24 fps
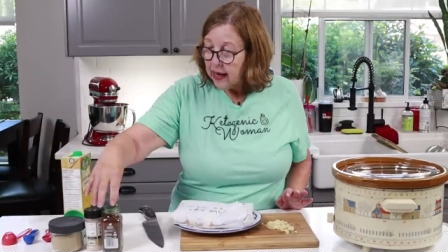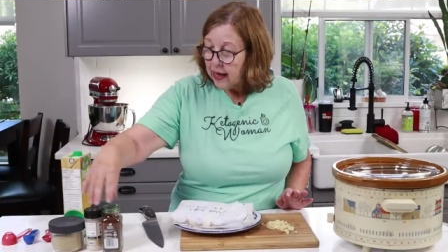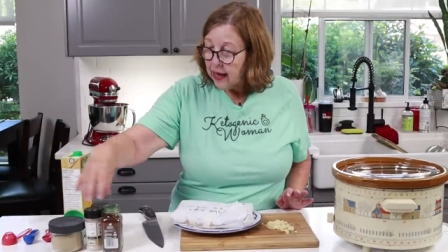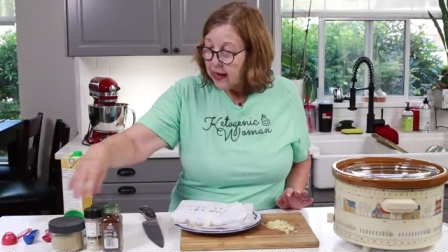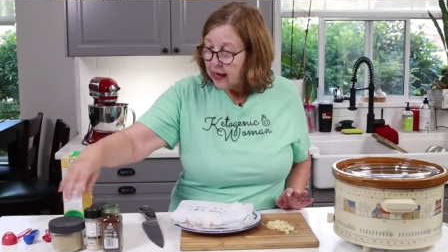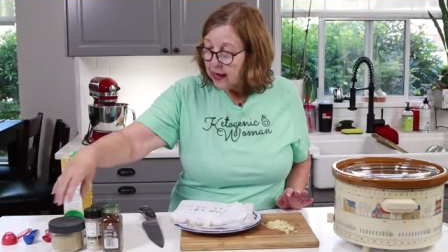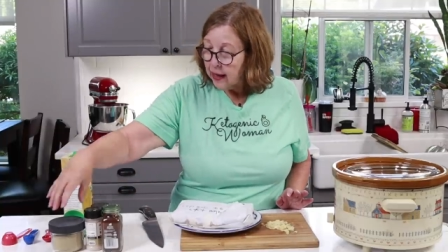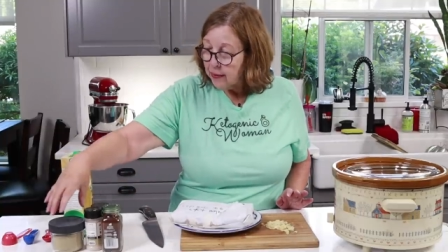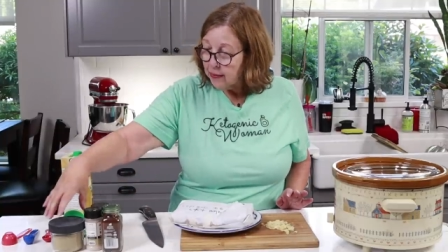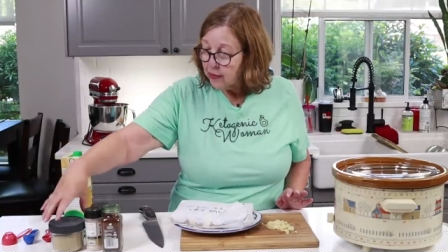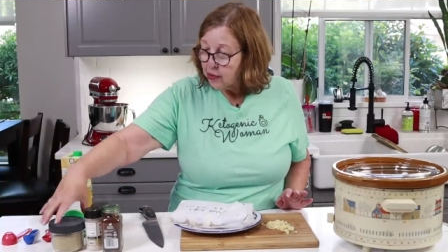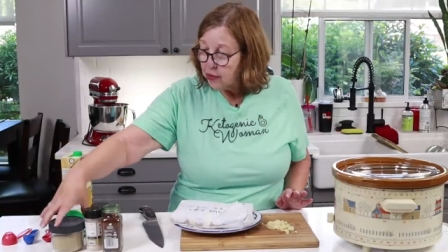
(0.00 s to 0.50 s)

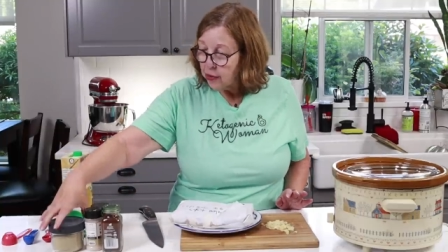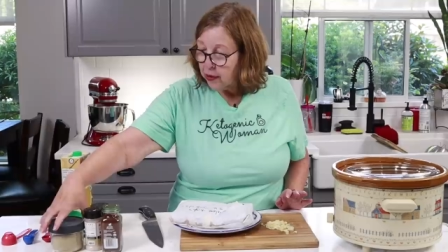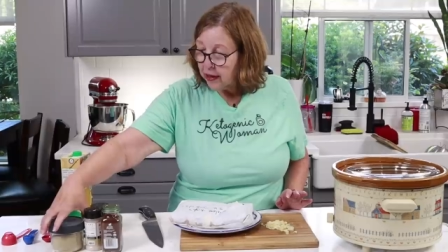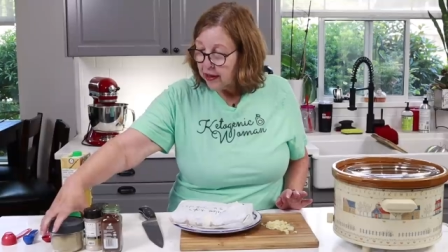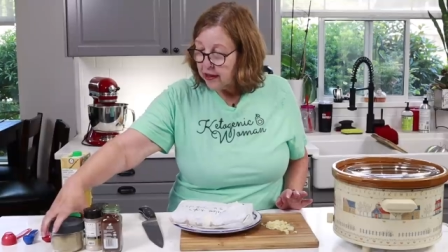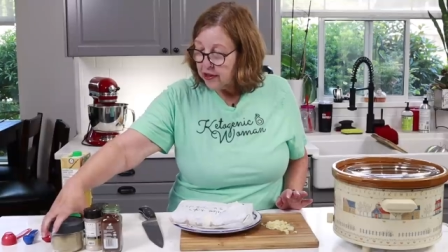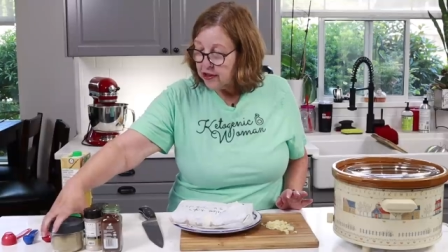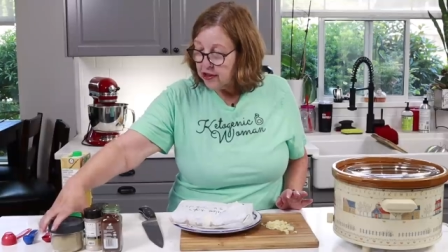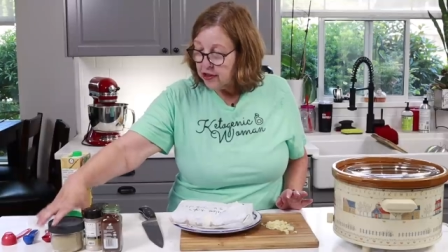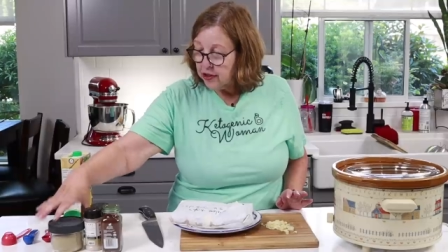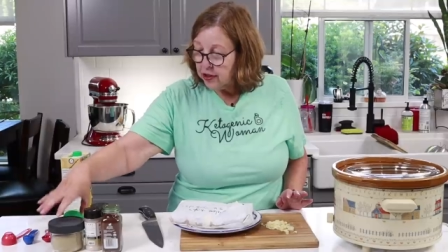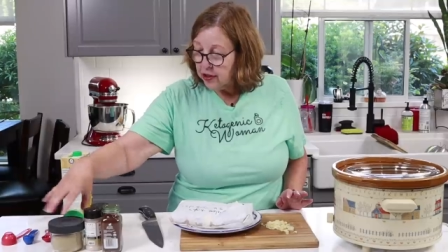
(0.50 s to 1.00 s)
I'm
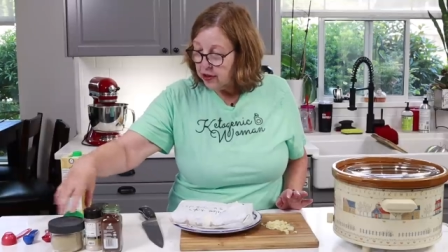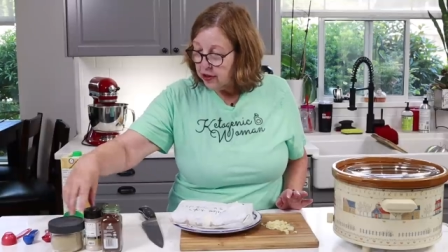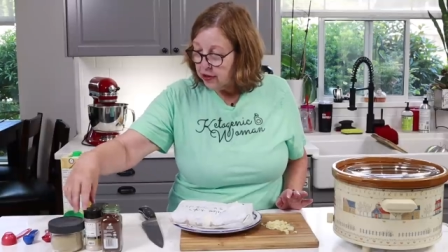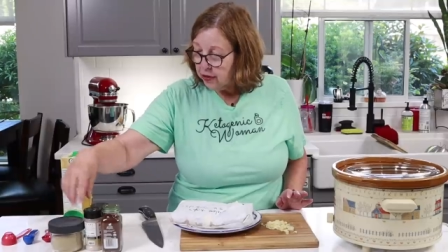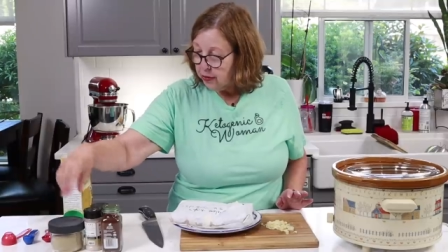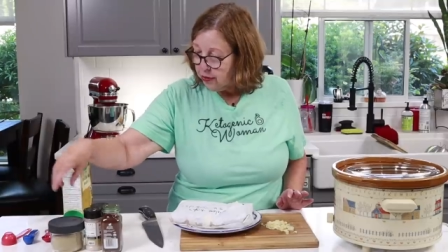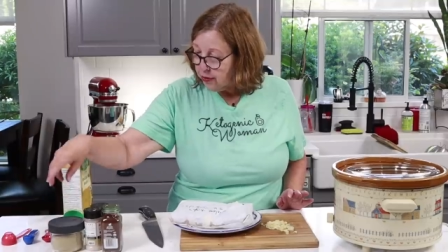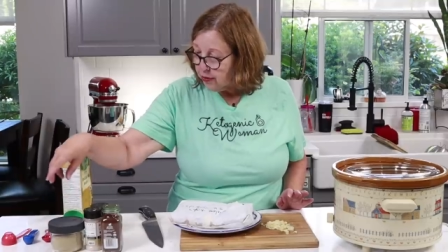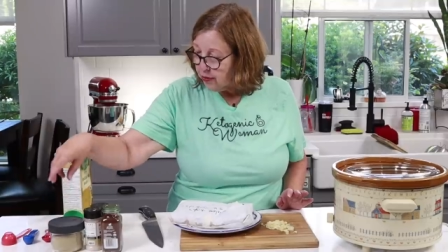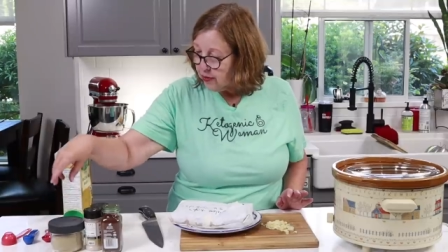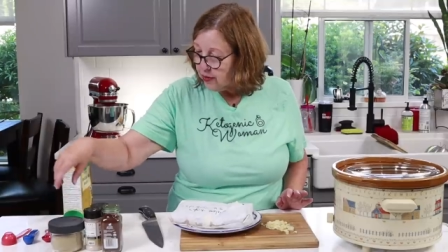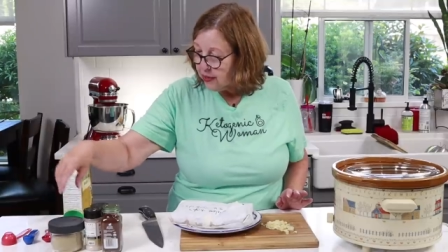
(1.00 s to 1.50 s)
going to
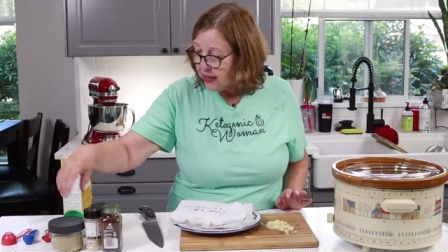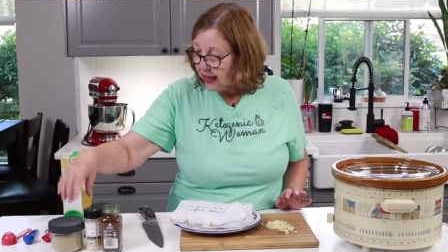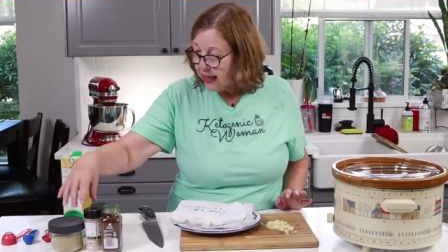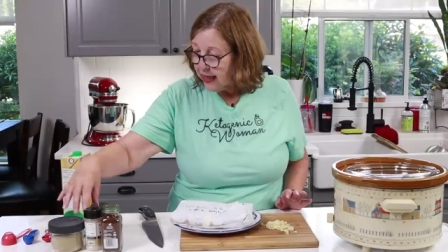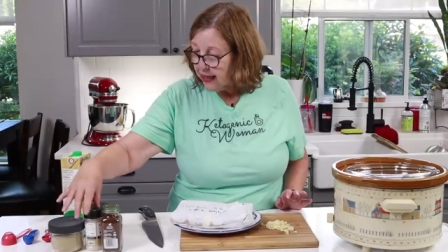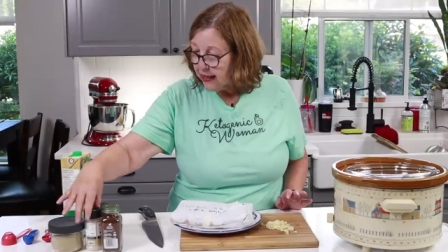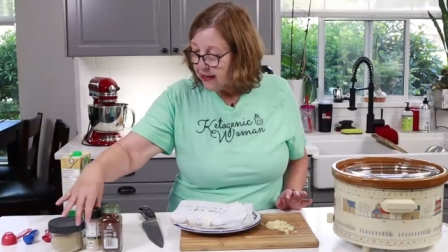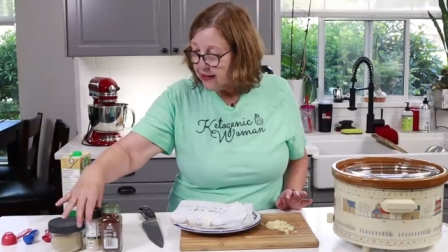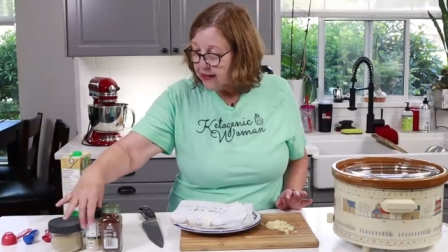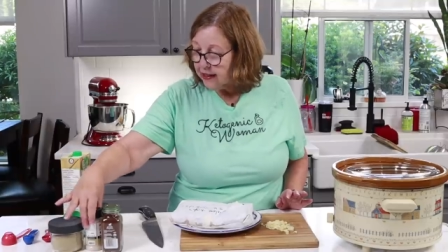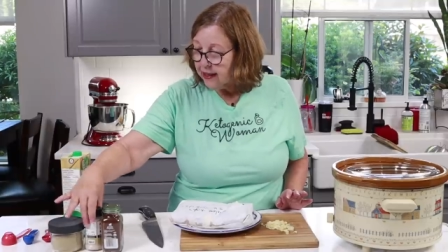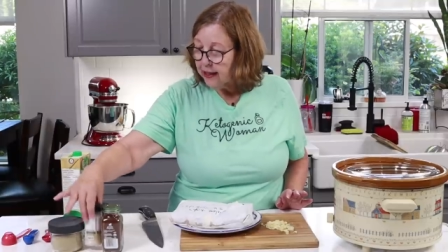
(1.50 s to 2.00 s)
use
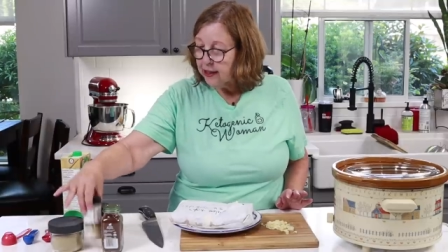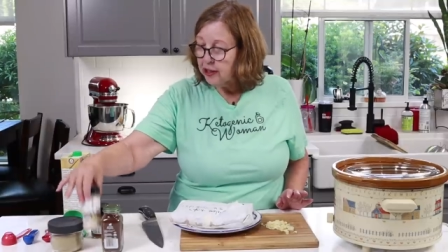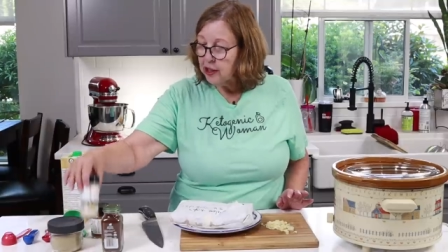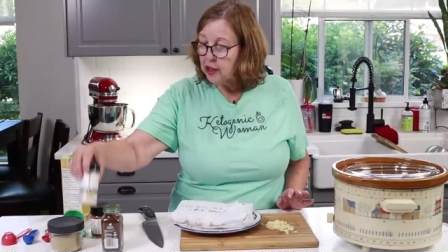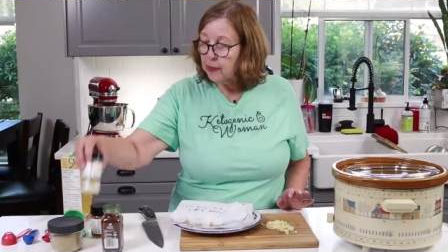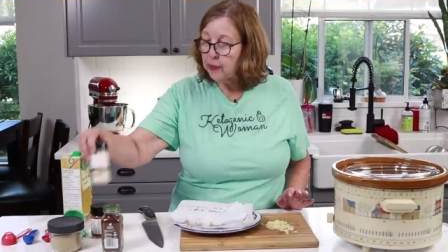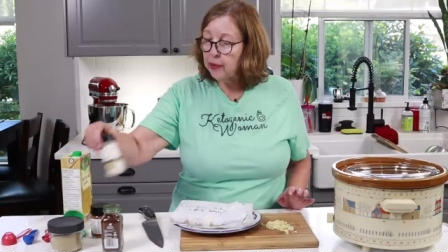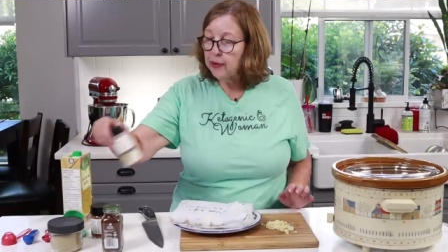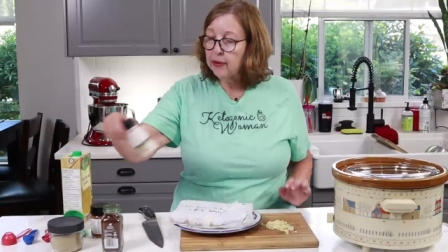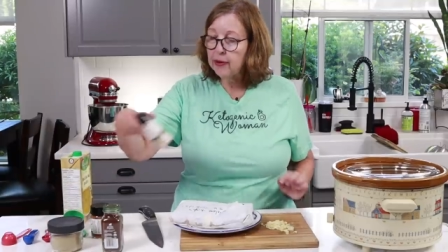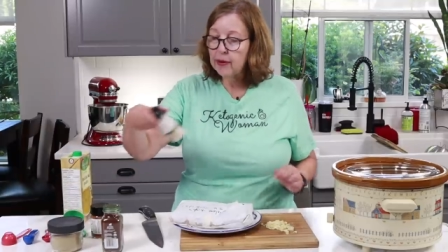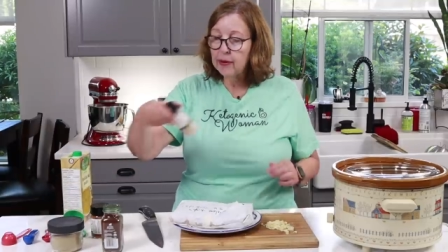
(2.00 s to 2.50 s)
a
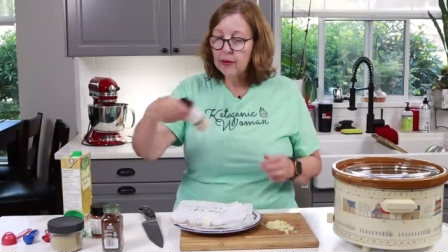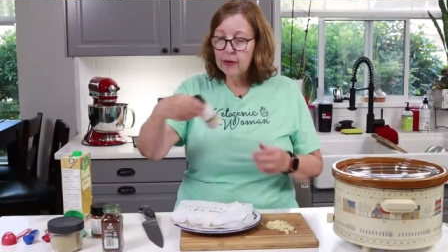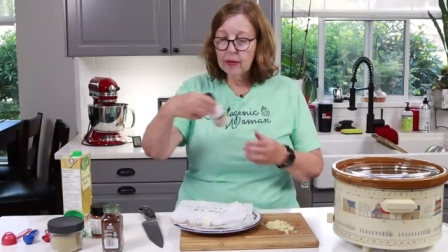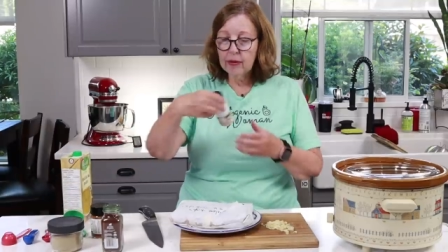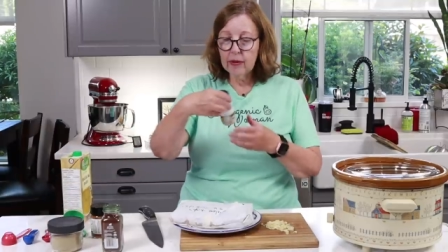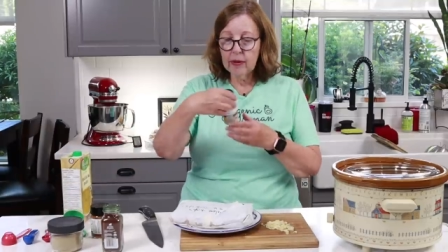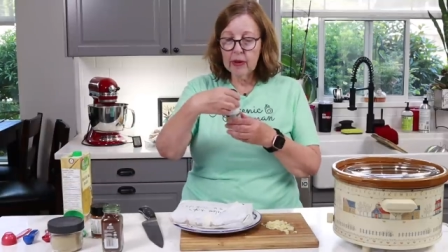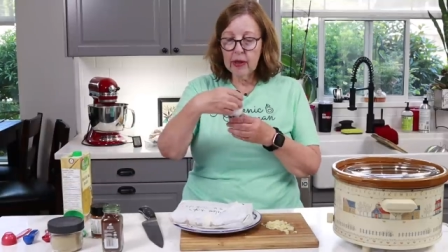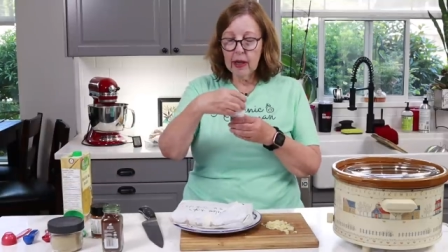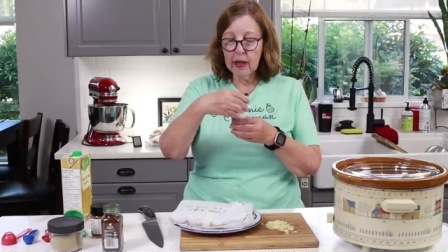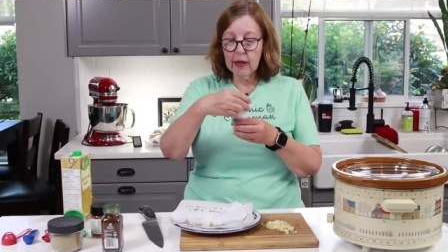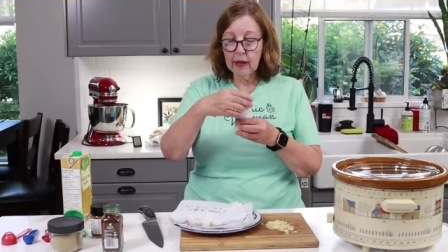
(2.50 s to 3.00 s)

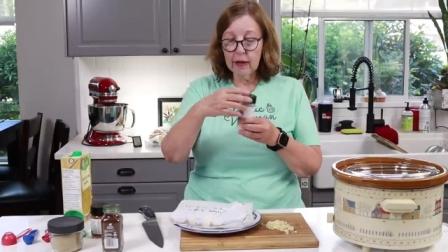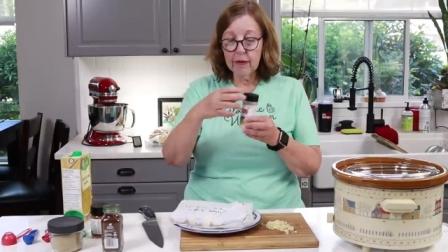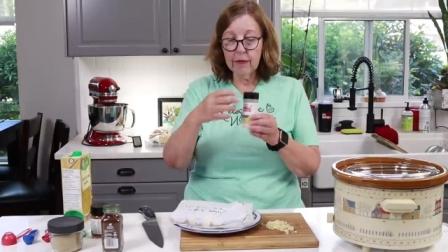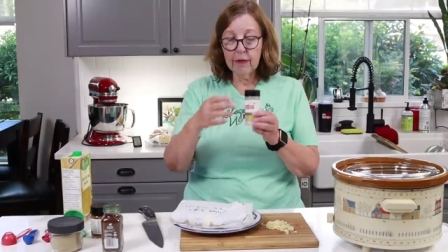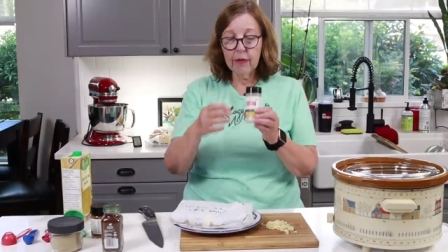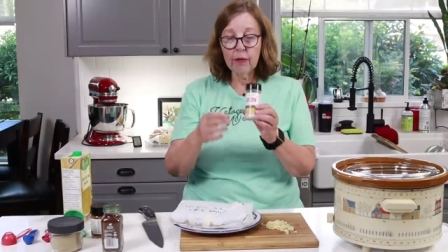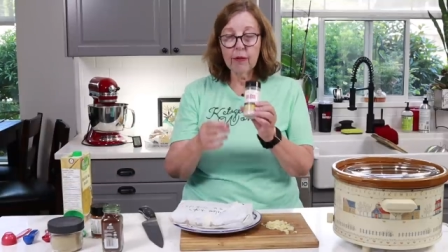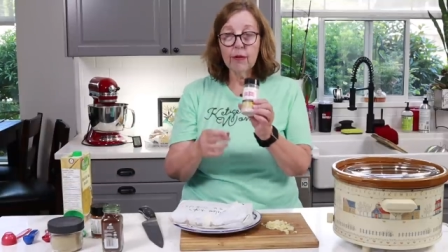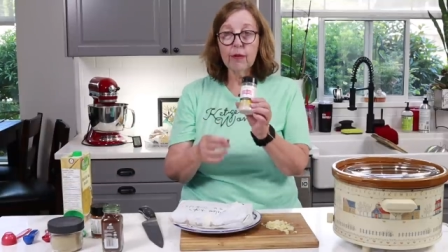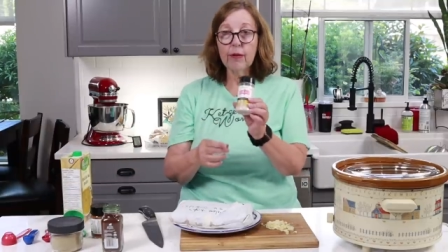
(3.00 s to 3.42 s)
teaspoon of